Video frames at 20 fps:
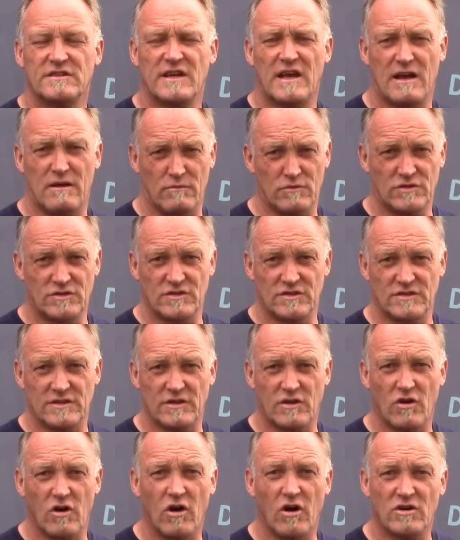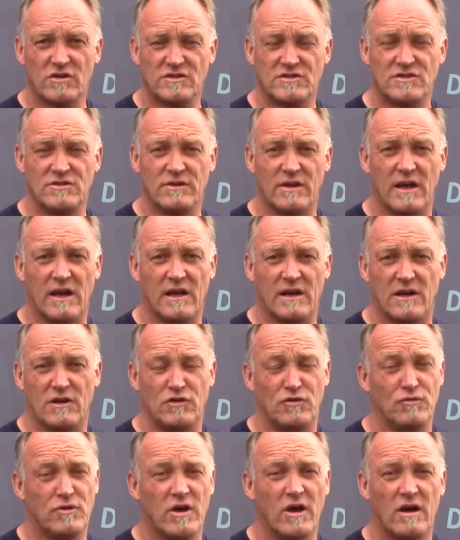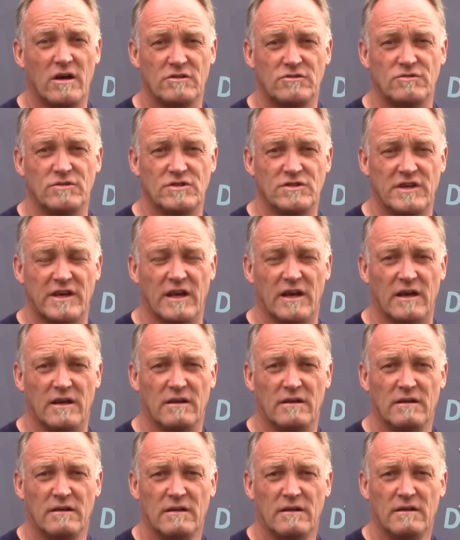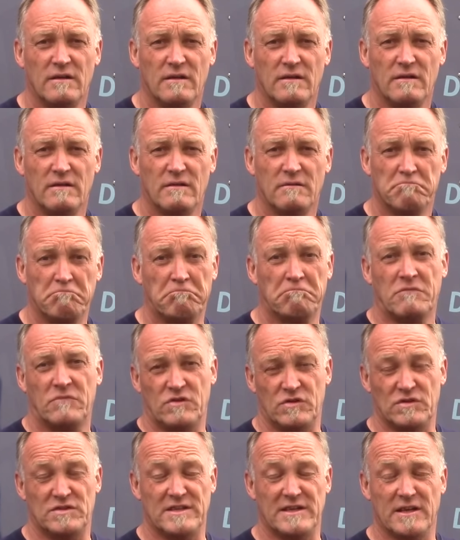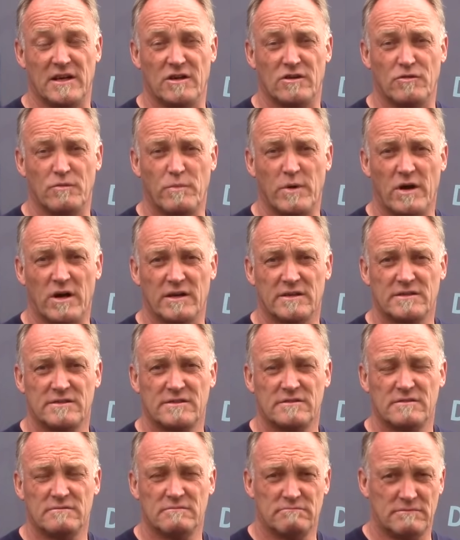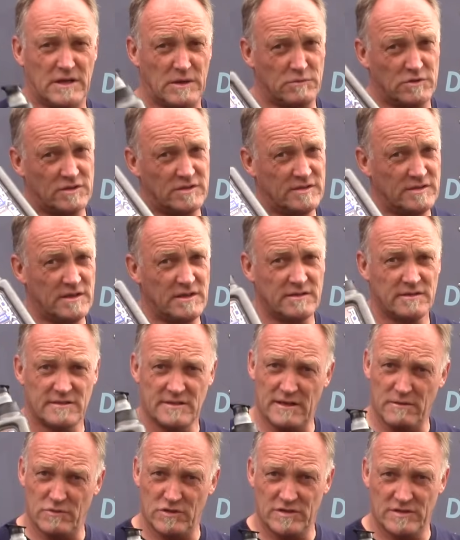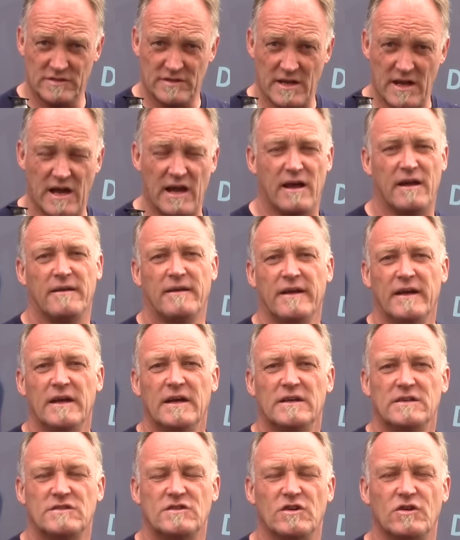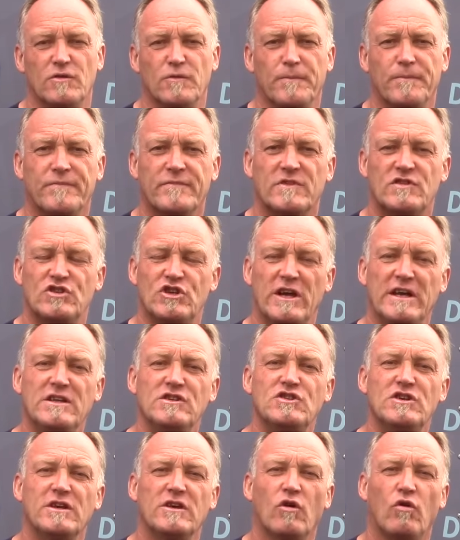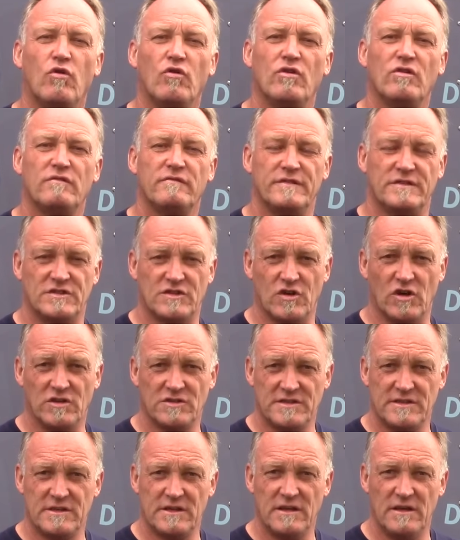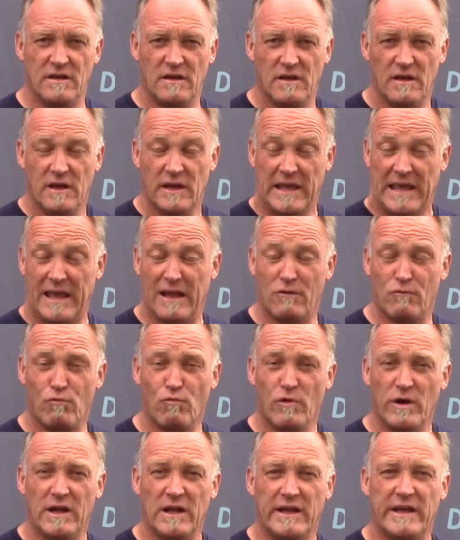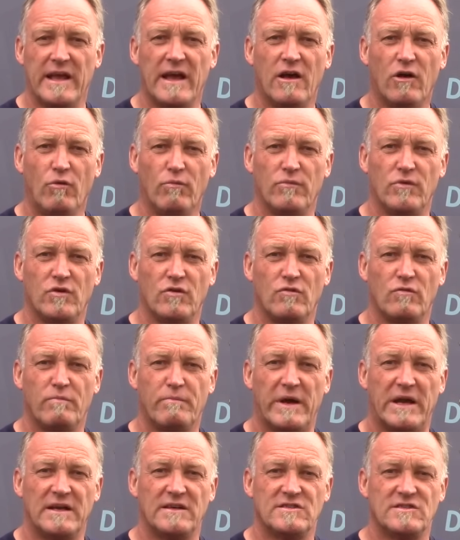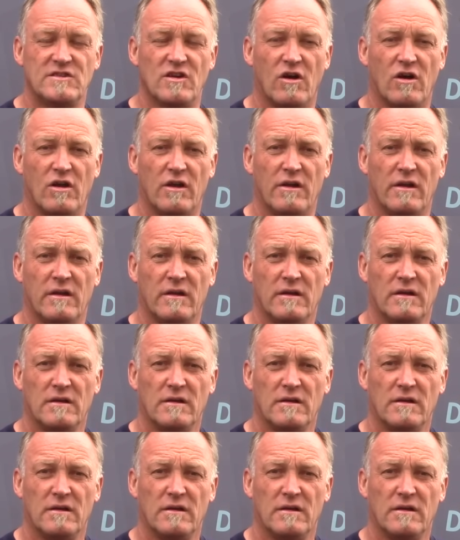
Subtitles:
how much does it cost to get a new cartridge kit? $1,300. How much is this? How much is that? So changing oil viscosity can really help you based on